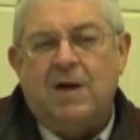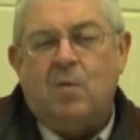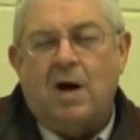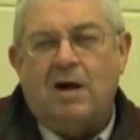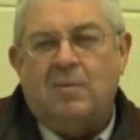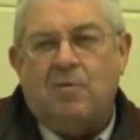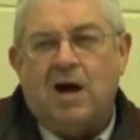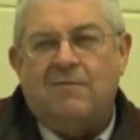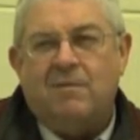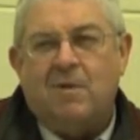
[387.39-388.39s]
wanted a
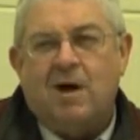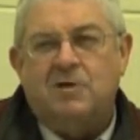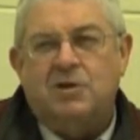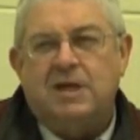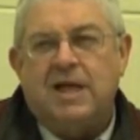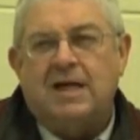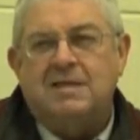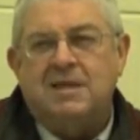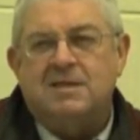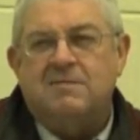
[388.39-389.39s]
profit margin in
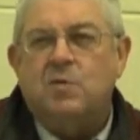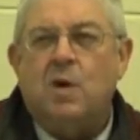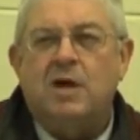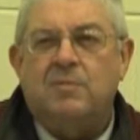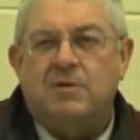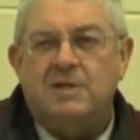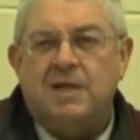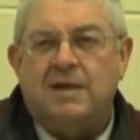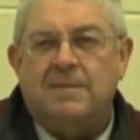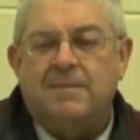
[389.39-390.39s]
excess of 20%,